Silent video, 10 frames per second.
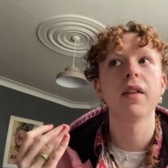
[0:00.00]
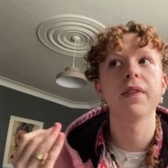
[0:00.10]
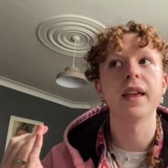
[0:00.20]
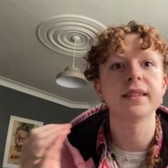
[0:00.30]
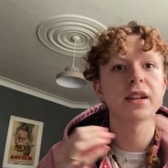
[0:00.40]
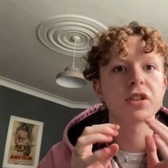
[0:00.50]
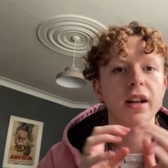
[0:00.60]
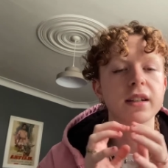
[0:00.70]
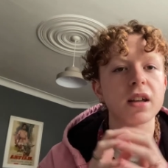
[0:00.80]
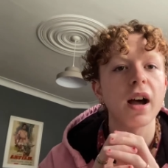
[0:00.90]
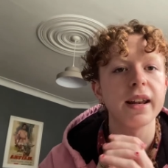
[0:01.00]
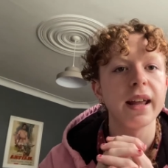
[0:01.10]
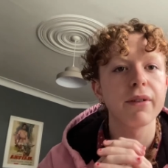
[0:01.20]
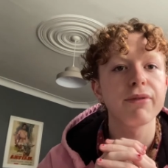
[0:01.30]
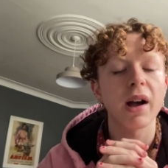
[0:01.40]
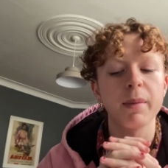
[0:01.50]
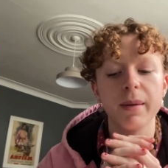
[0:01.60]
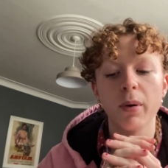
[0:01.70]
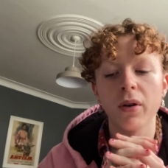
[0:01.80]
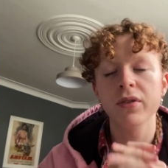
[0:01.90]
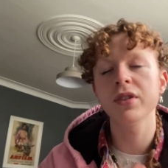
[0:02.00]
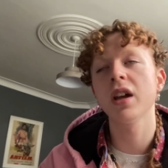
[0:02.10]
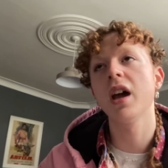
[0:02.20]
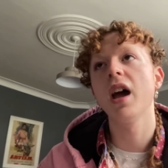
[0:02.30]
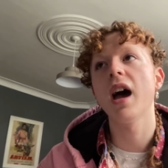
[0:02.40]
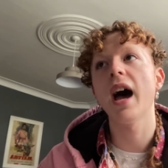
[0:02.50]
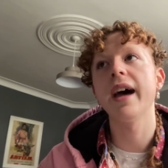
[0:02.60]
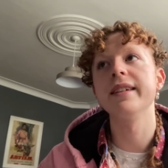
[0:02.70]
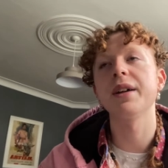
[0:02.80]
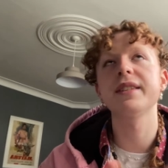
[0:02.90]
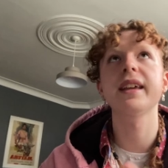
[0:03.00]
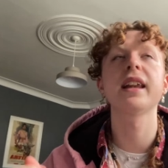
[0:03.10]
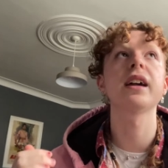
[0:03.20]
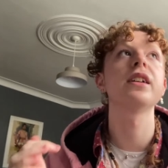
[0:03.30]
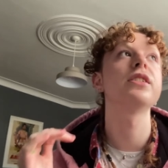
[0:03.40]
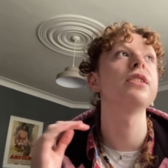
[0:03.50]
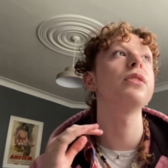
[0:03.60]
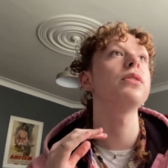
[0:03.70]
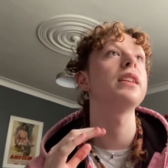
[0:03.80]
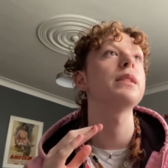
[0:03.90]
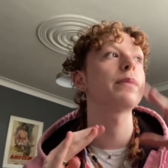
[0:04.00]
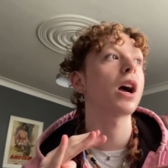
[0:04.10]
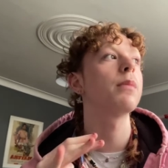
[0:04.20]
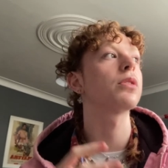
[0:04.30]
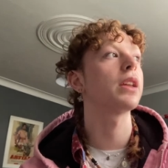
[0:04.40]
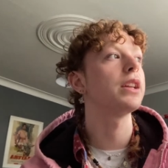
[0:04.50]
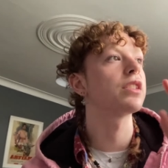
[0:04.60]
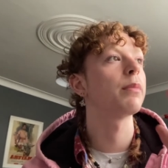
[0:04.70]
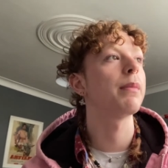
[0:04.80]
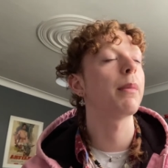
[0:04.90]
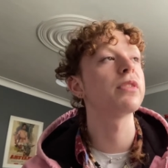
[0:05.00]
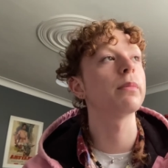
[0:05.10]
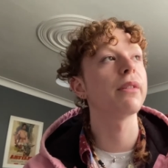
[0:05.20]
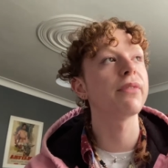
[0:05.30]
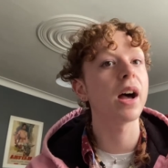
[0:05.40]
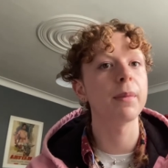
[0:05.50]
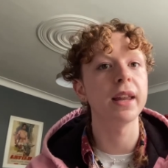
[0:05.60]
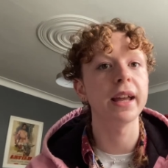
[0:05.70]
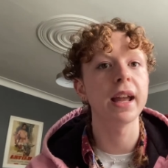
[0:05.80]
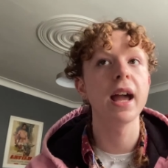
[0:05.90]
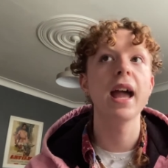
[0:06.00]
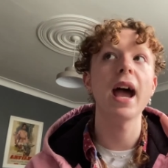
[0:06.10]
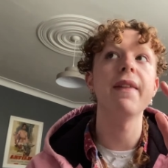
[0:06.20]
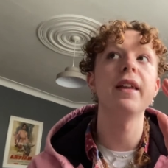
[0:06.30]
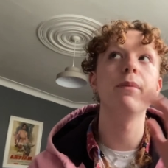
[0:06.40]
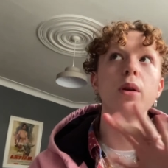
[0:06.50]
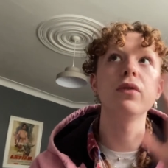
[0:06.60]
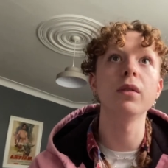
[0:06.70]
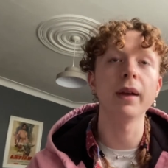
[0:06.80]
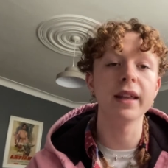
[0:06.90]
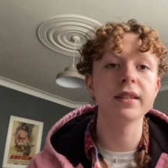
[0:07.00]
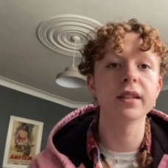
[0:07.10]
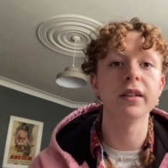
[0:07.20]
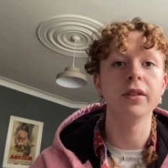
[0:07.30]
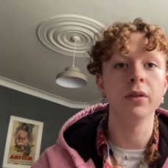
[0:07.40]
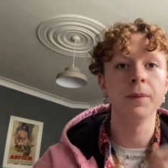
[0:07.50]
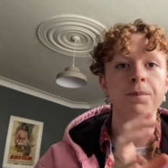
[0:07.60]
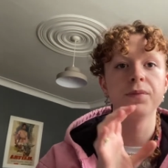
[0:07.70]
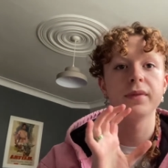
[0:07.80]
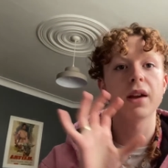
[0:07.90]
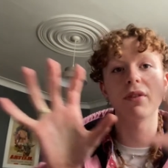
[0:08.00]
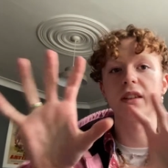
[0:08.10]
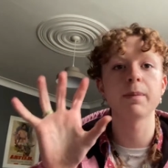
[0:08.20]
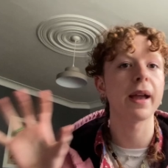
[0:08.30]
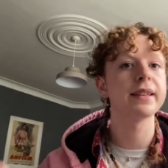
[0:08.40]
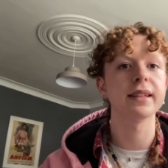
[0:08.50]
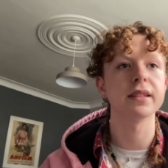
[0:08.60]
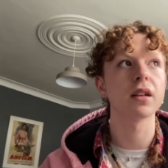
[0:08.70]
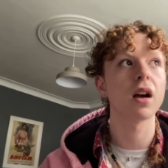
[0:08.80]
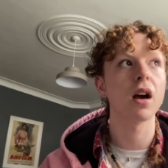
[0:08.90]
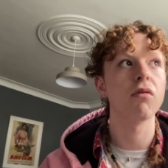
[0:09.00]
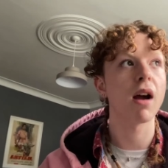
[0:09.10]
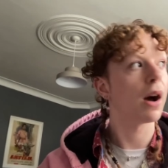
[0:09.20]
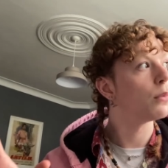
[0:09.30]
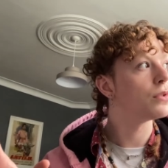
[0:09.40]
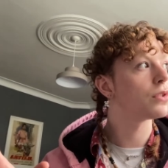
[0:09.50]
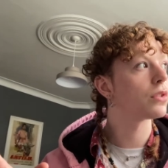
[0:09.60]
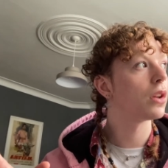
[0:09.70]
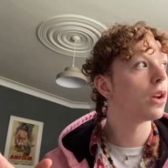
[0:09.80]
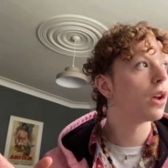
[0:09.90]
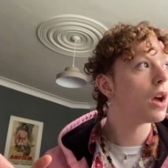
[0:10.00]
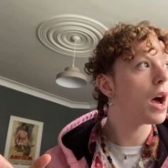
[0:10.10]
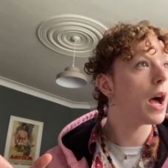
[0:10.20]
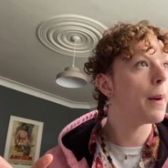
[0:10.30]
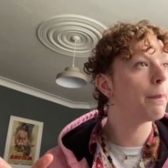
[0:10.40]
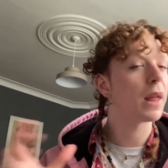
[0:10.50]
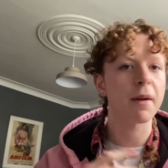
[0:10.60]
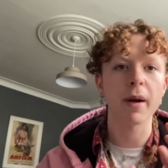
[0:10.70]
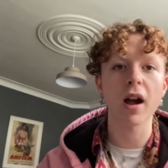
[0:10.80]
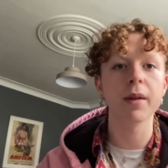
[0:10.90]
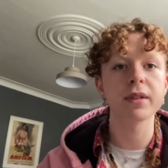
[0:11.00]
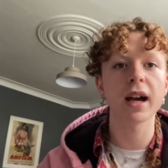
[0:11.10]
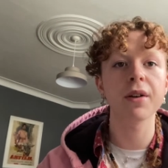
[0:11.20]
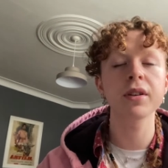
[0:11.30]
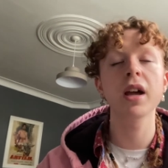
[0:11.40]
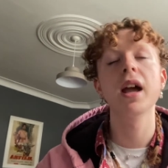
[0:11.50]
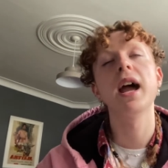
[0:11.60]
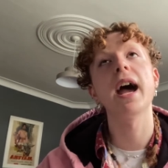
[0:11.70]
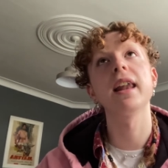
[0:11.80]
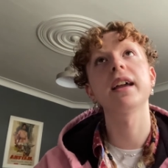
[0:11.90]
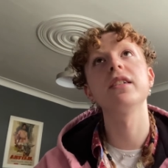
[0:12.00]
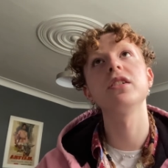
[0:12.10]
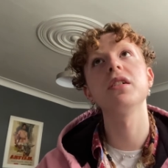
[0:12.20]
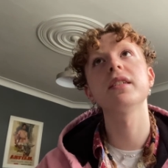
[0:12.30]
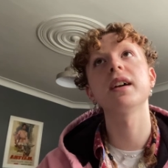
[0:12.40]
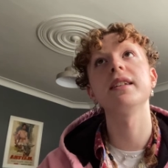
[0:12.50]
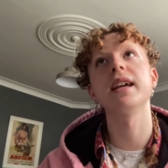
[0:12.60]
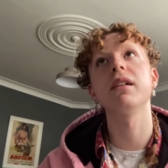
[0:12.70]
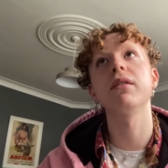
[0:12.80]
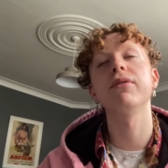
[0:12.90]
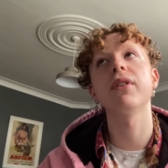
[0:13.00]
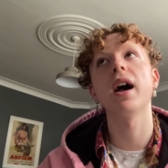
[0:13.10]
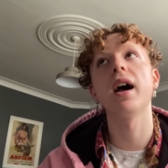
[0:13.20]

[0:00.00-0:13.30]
there's such like a tight knit family bond. And I was thinking I could do these poems on each of my members of my family and then move them into different spaces around um, like my hometown. And I could do this idea of